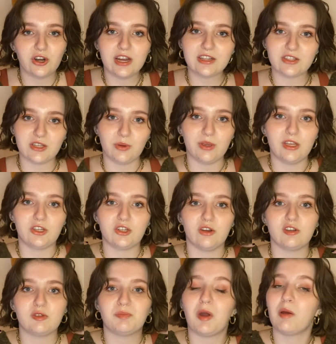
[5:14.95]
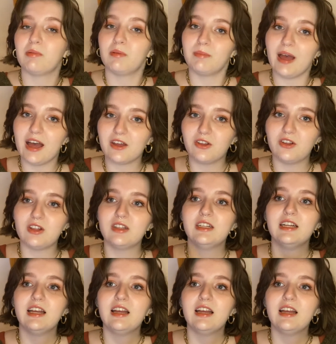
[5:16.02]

and so he chose Barbara Mackle.